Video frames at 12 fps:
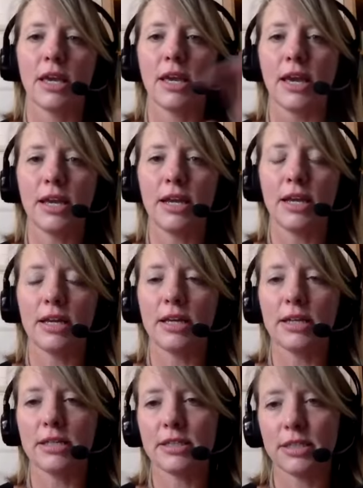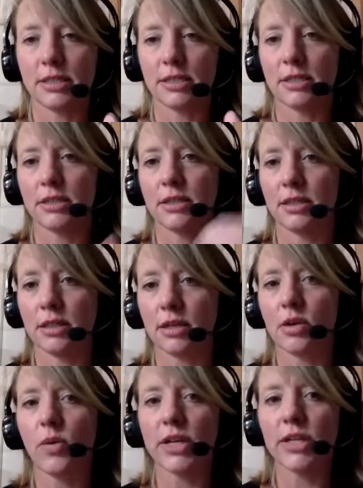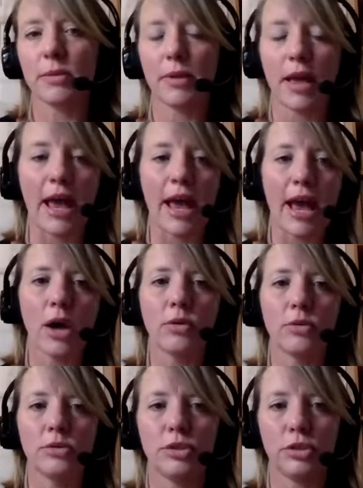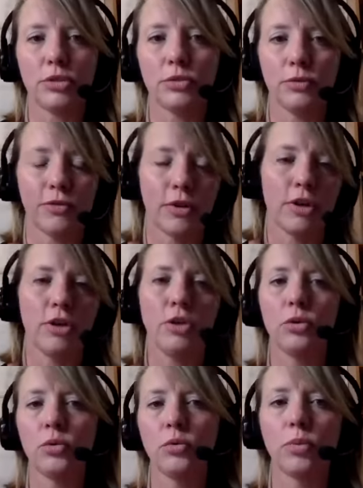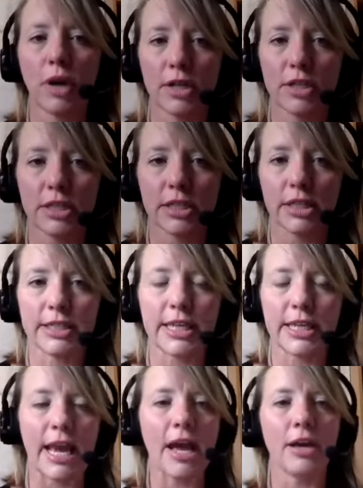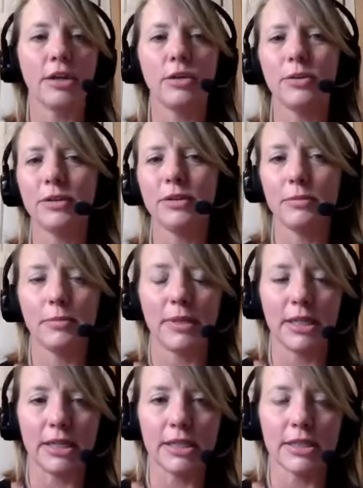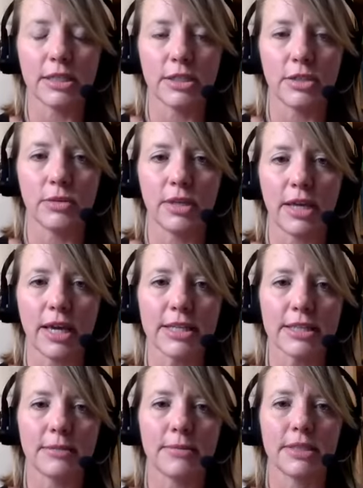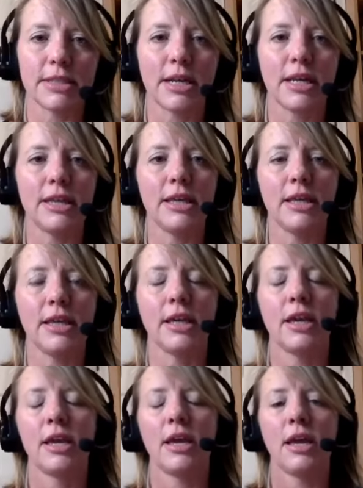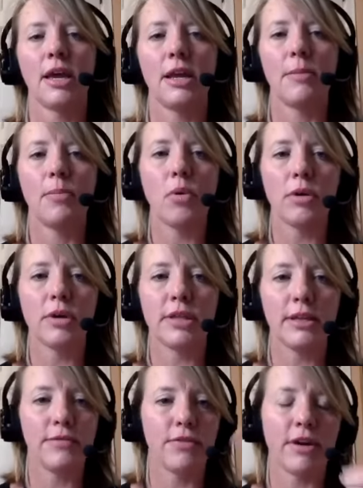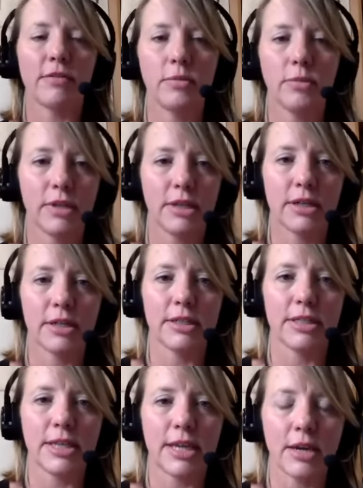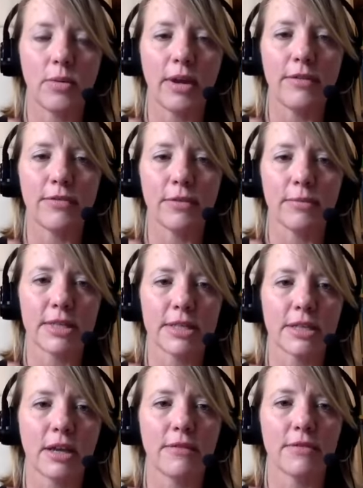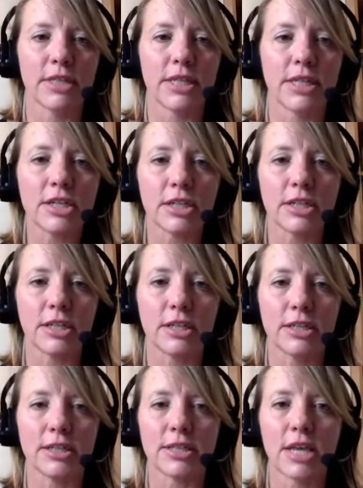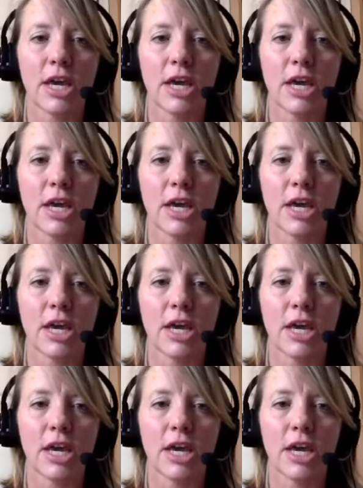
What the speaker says: getting again to the question of how do you, for a new project, let's say, how do you even begin to do the estimates? And I think an important thing for everyone here to take away from this conversation is